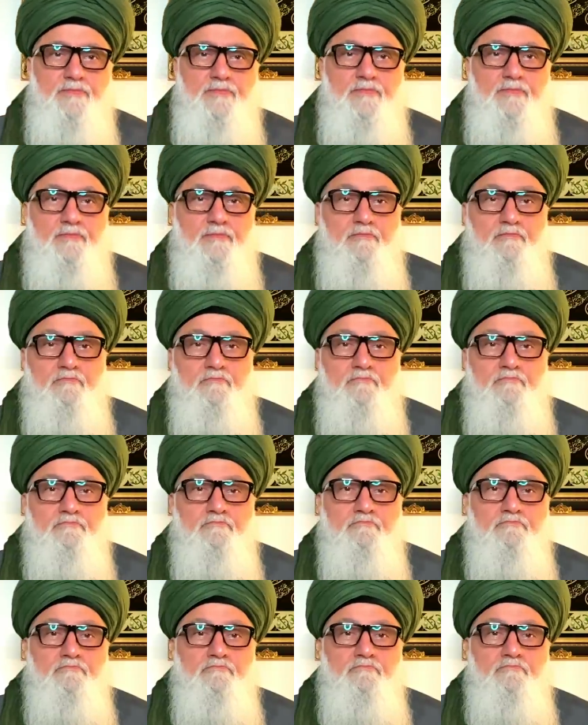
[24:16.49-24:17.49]

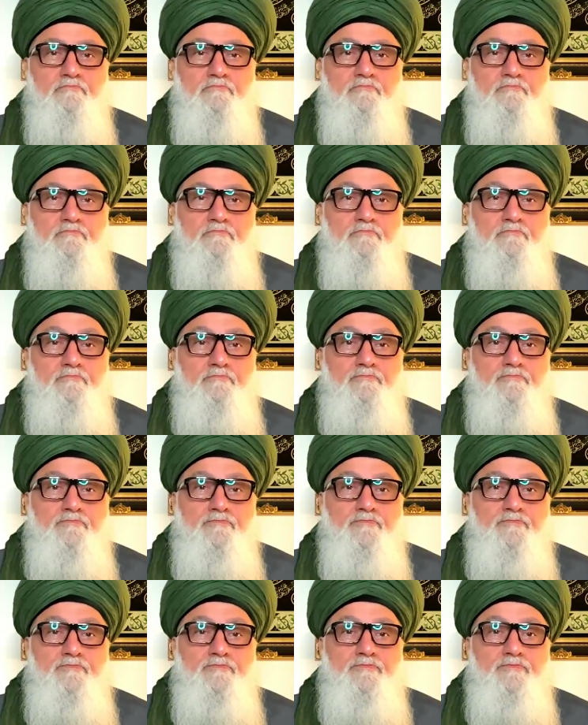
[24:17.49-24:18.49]

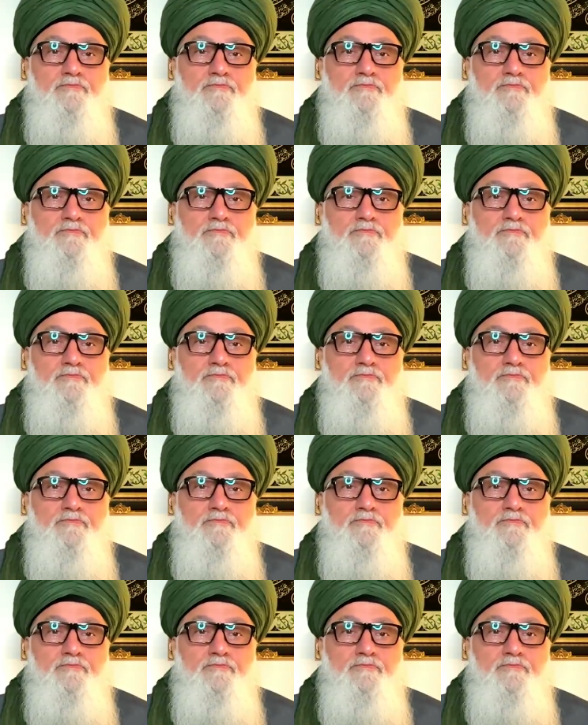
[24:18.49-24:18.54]
(no one is talking)